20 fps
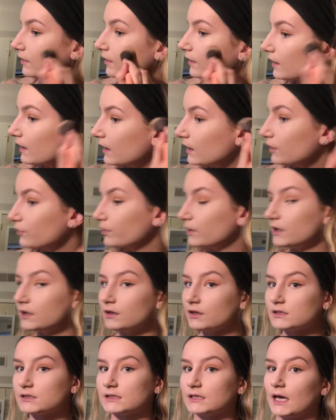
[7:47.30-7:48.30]
and it really
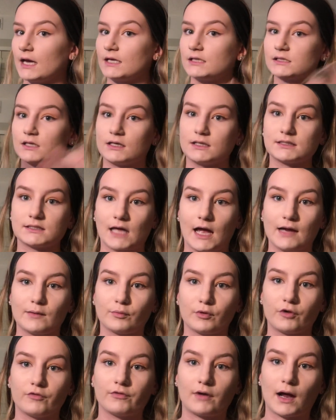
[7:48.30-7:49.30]
looks nice on a side
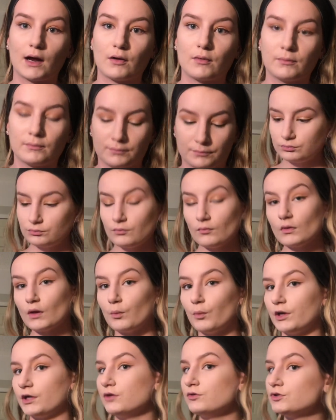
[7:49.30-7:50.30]
profile.
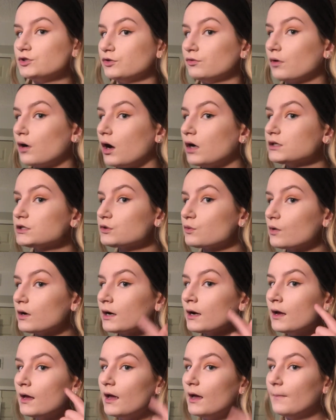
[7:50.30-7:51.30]
When you do
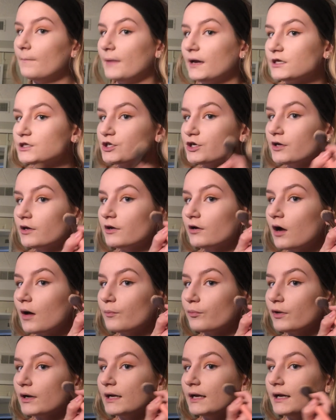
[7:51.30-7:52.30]
contour, make sure you're not
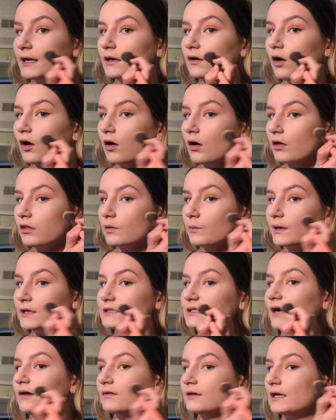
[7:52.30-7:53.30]
bringing it all the way
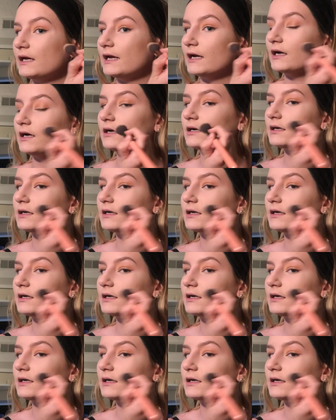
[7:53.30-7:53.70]
down here